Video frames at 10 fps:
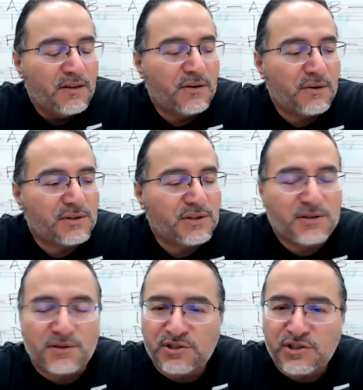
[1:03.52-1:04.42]
there's
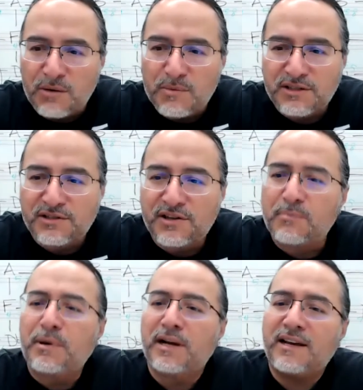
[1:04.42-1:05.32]
so much there,
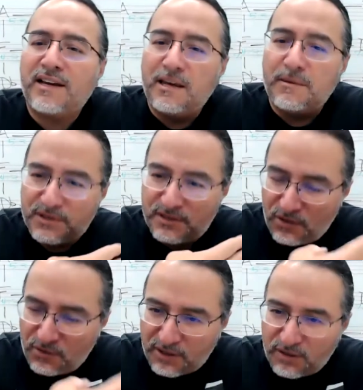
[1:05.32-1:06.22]
but it keeps
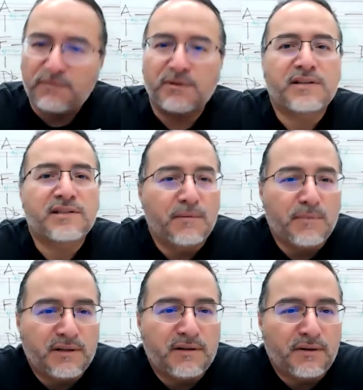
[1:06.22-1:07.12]
going over the same
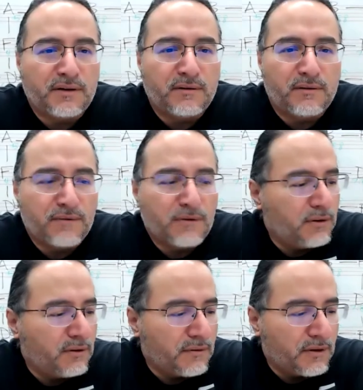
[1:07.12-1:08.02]
material over and
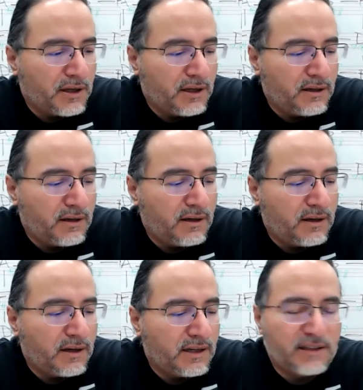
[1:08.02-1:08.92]
over again
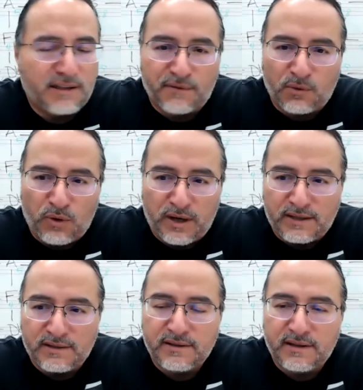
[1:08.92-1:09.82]
in different
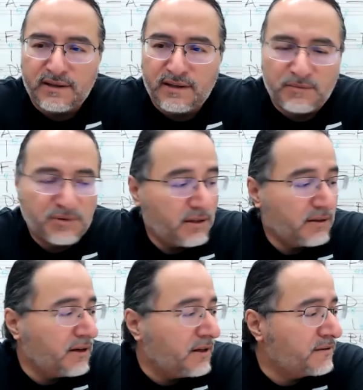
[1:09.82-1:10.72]
ways, and it helps you
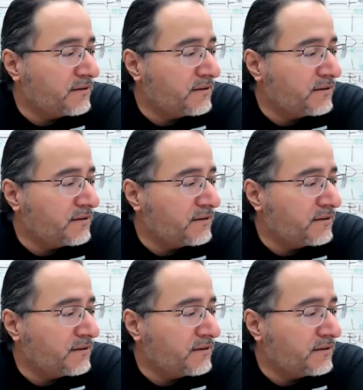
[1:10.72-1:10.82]
learn it.